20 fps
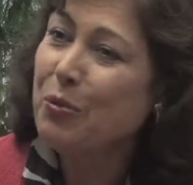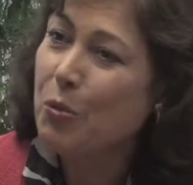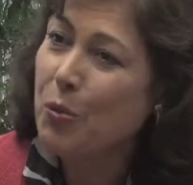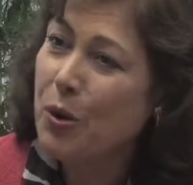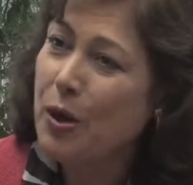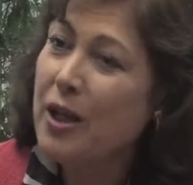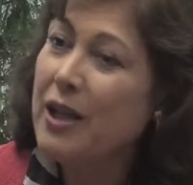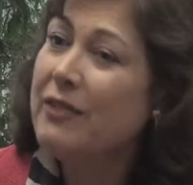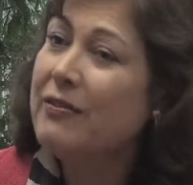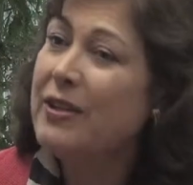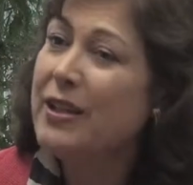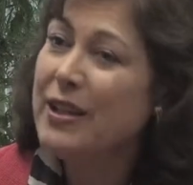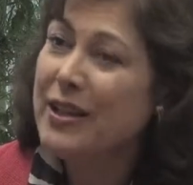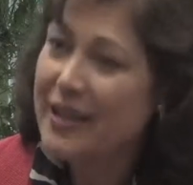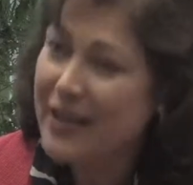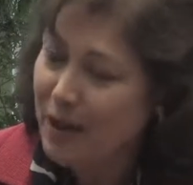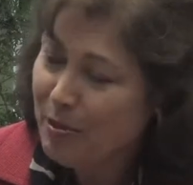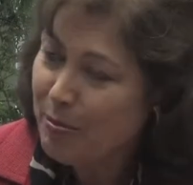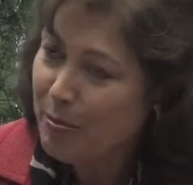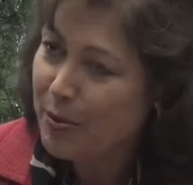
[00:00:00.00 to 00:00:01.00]
one of a
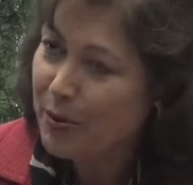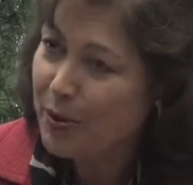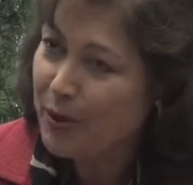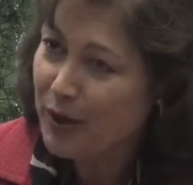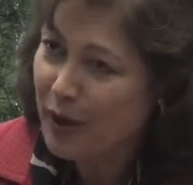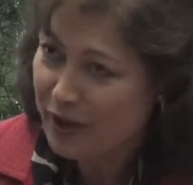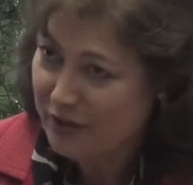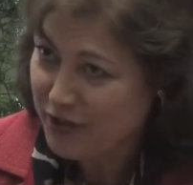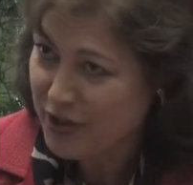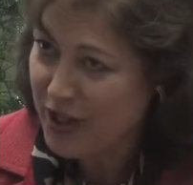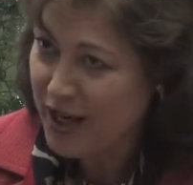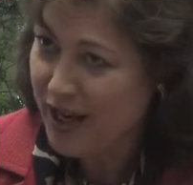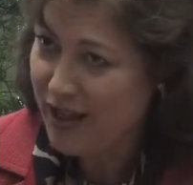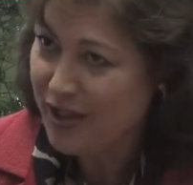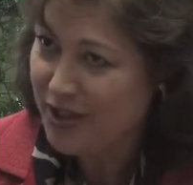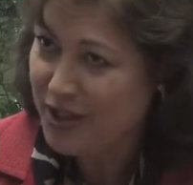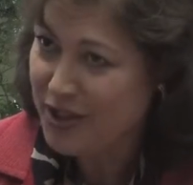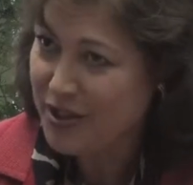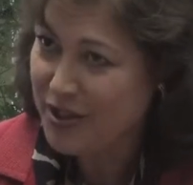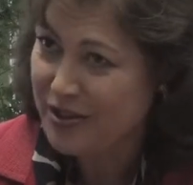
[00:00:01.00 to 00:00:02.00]
number of
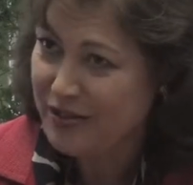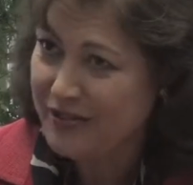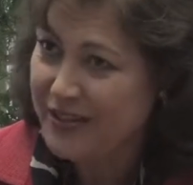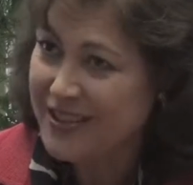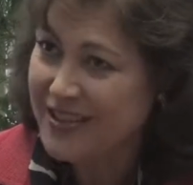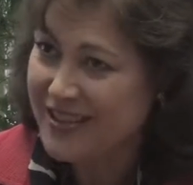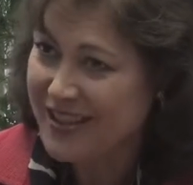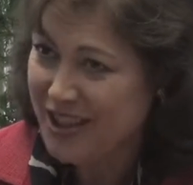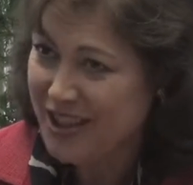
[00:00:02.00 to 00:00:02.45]
challenges of this